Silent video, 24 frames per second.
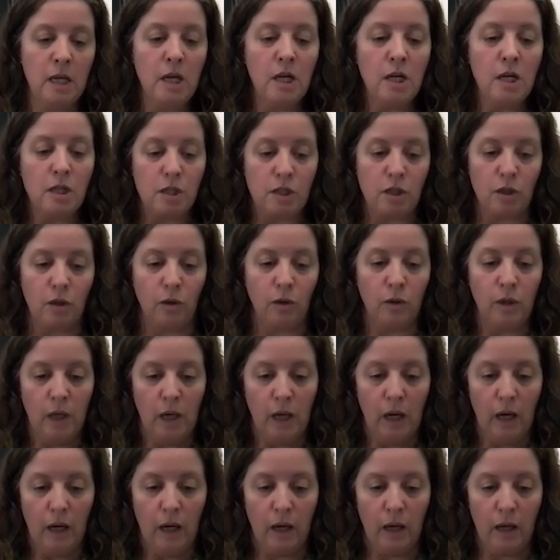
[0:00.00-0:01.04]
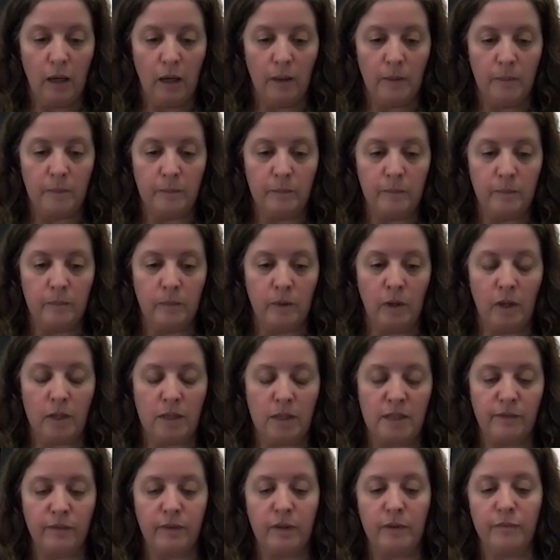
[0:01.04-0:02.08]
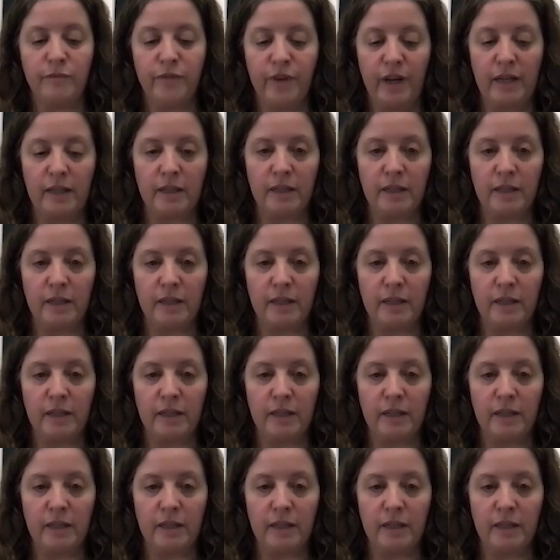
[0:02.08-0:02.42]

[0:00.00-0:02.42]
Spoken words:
So lots of lymphatic